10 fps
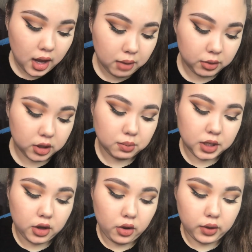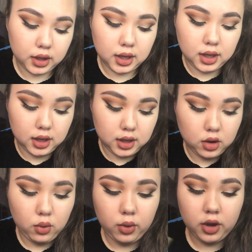I'm going to be going
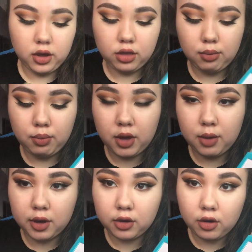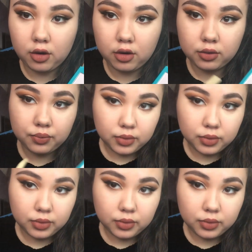in with Baby Girl,